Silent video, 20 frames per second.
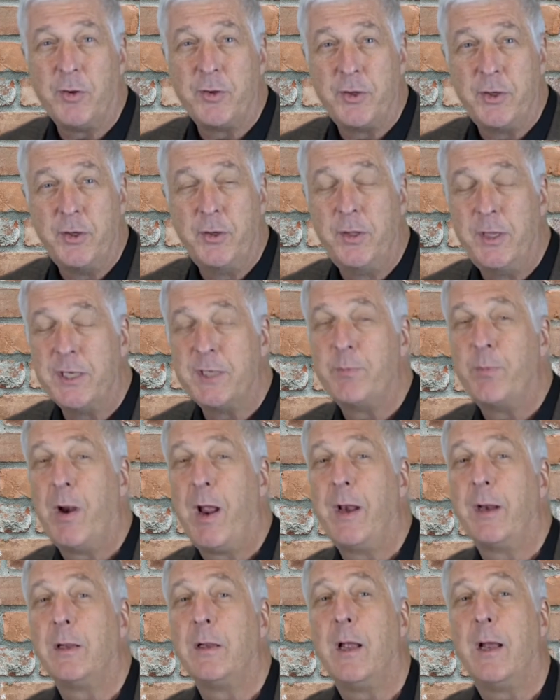to this
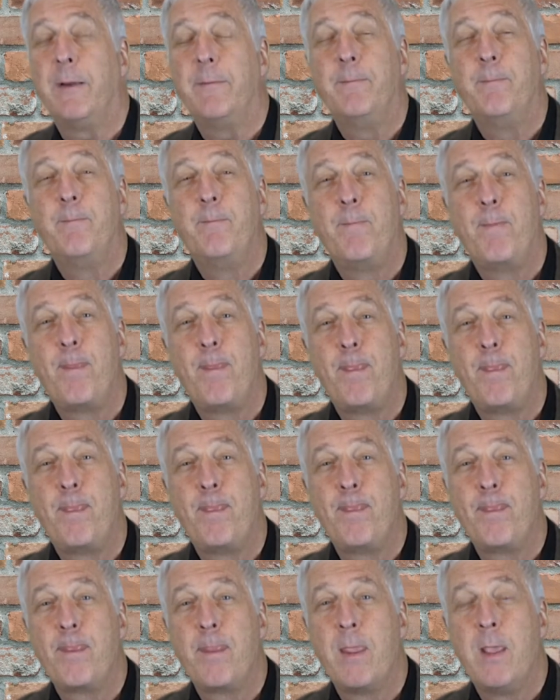product line.
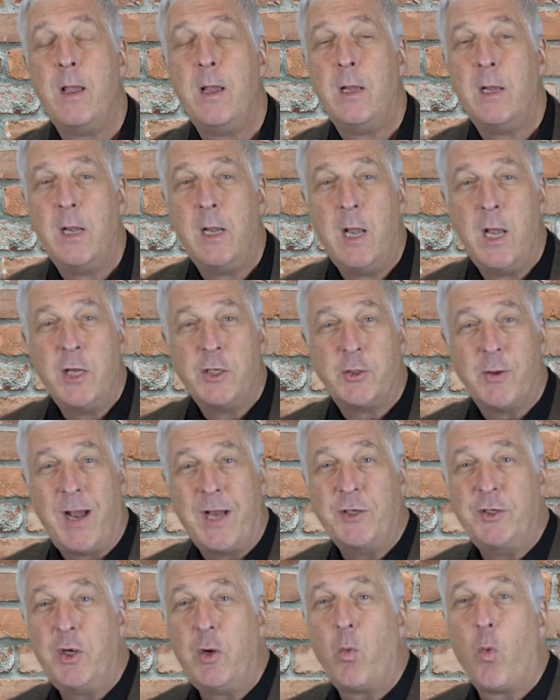So
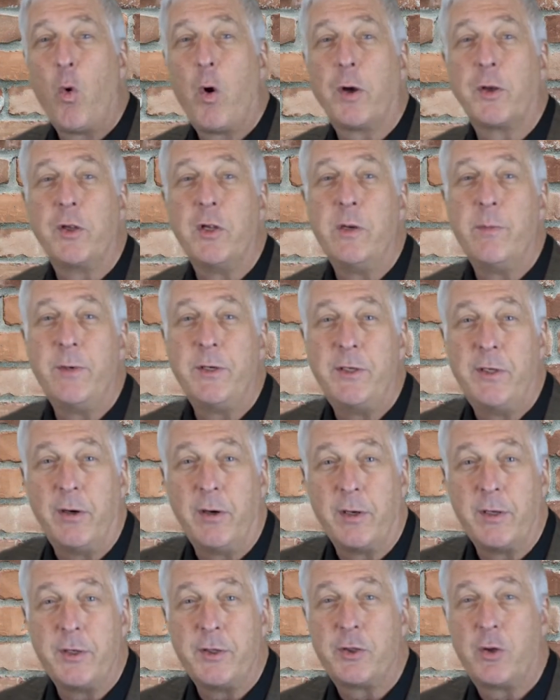as you work through the
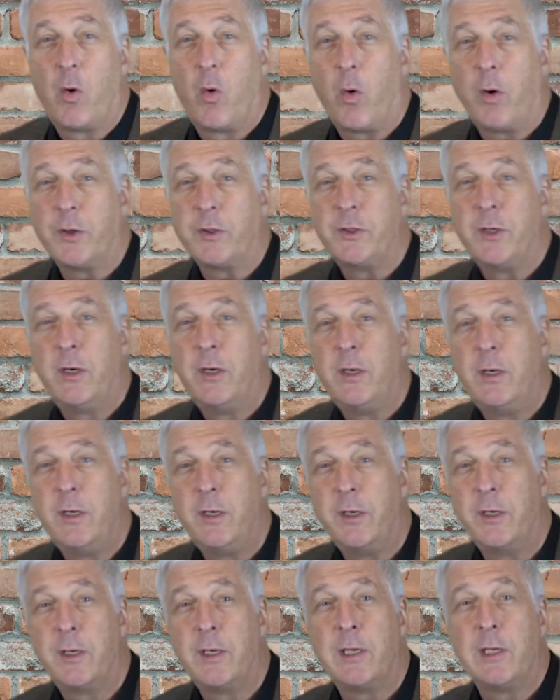material in this course,
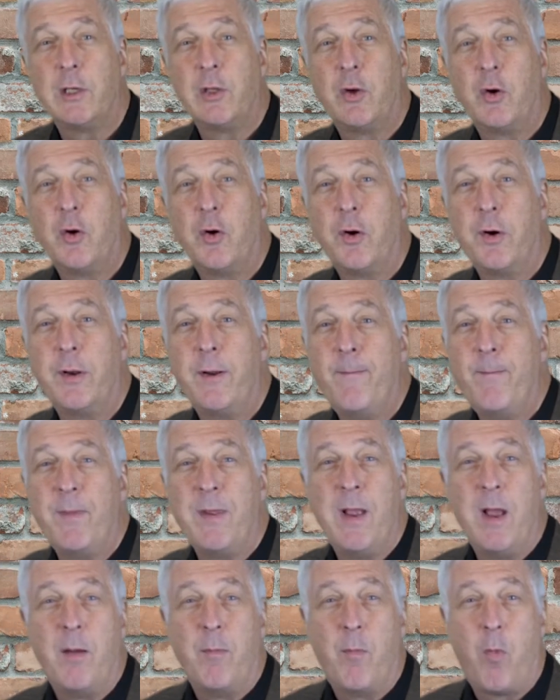you're going to learn
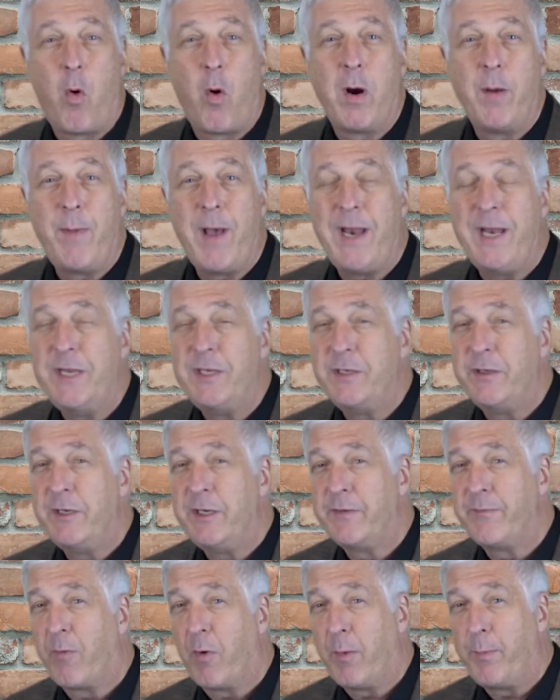more about each of
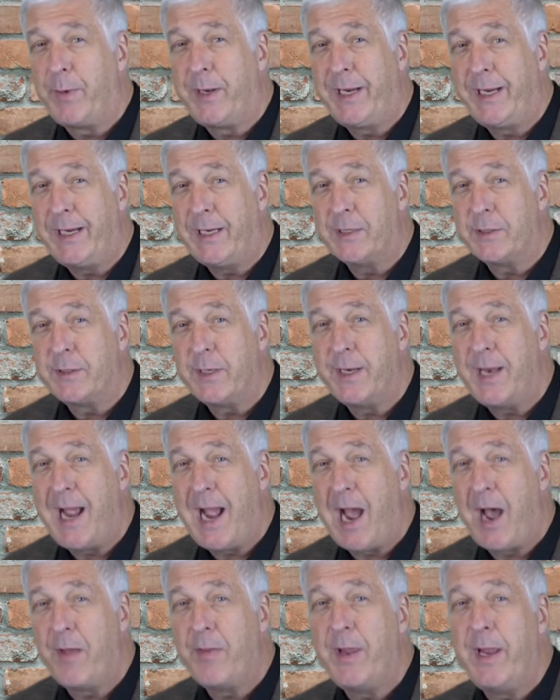these 4 Ps and
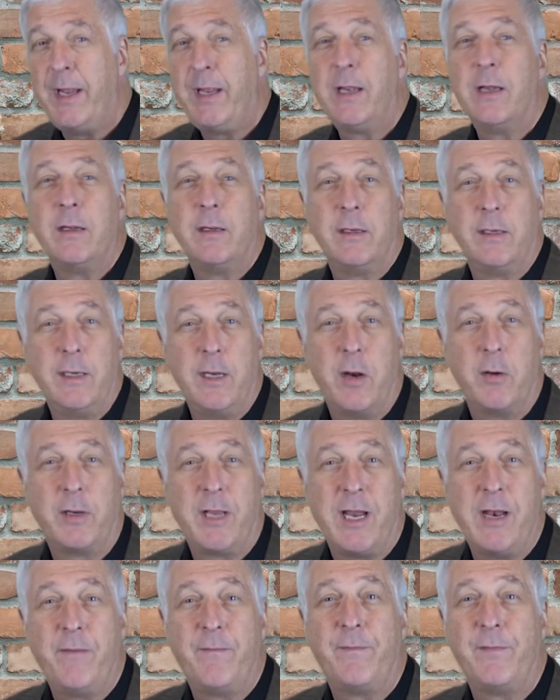how they
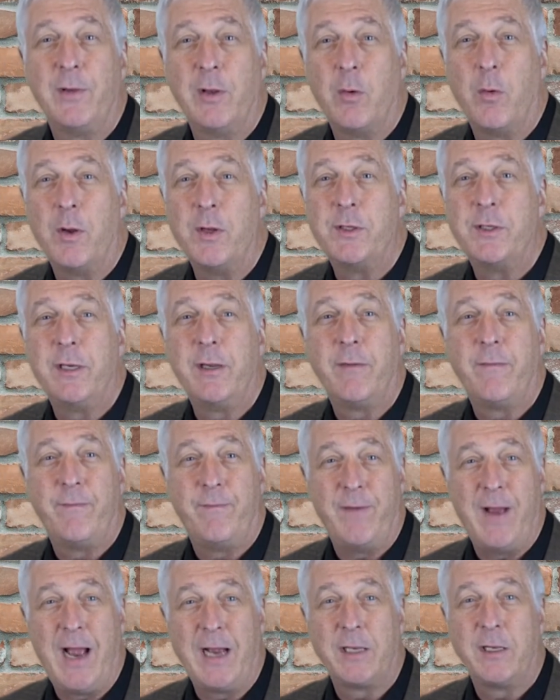can influence
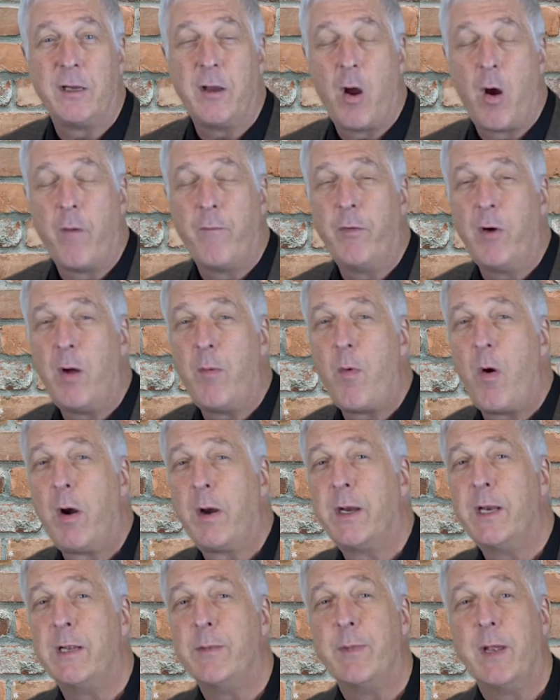the overall
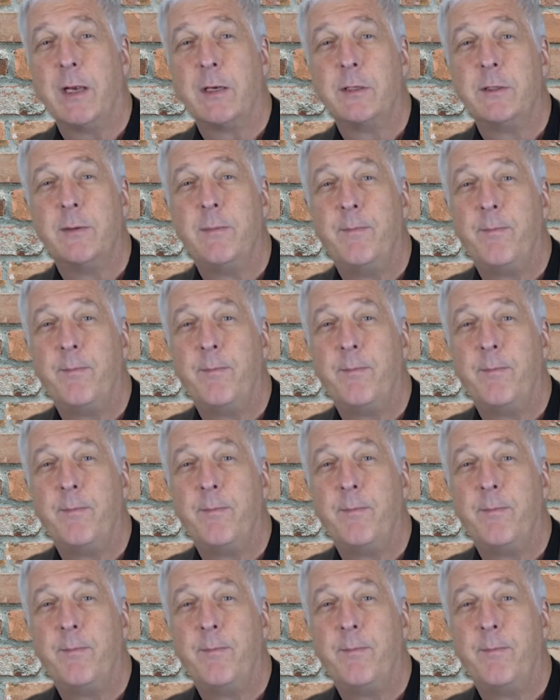marketing mix.